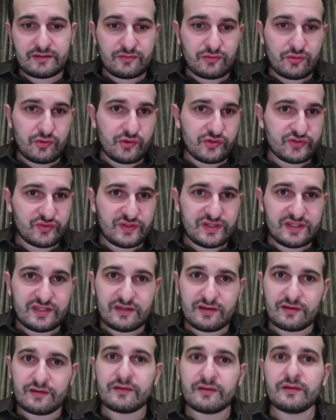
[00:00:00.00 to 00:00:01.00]
also
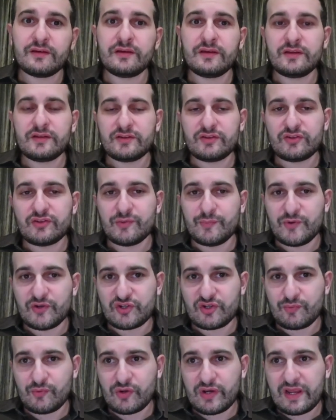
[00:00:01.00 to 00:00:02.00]
here the
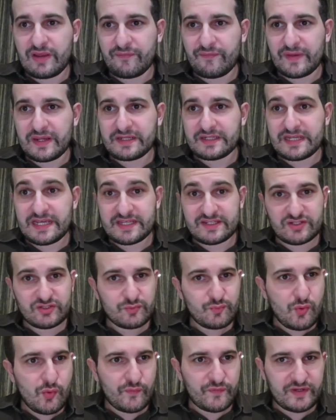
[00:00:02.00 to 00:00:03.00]
bishop on f8 hasn't
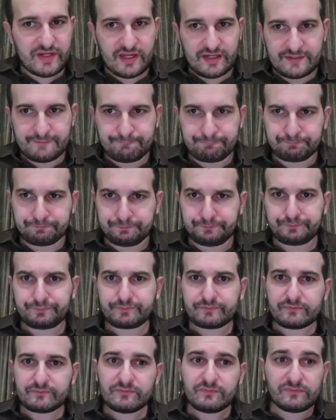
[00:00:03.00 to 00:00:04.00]
moved yet.
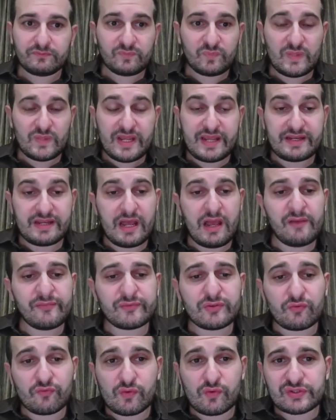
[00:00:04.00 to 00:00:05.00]
And after
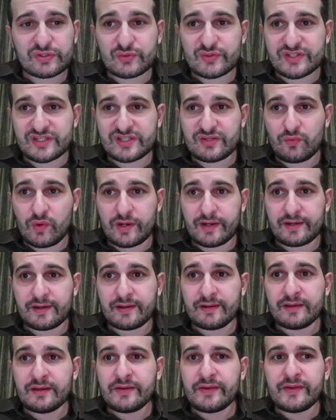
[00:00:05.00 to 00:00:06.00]
rook to c1,
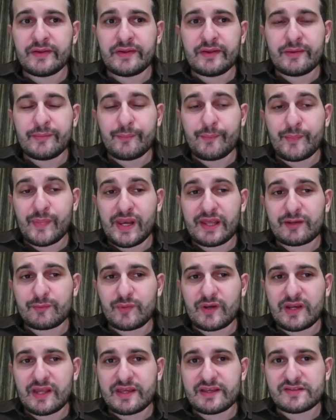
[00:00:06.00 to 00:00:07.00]
black
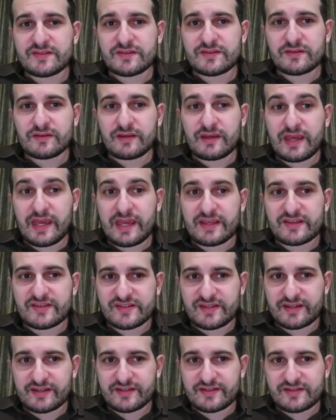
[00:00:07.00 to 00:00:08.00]
plays
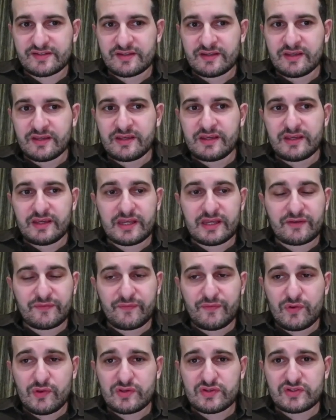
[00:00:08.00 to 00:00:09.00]
a6. At
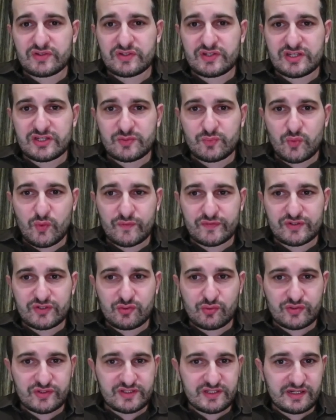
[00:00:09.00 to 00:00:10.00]
first this move
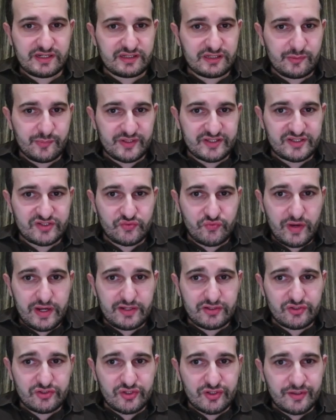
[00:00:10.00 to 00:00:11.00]
looks a little bit strange,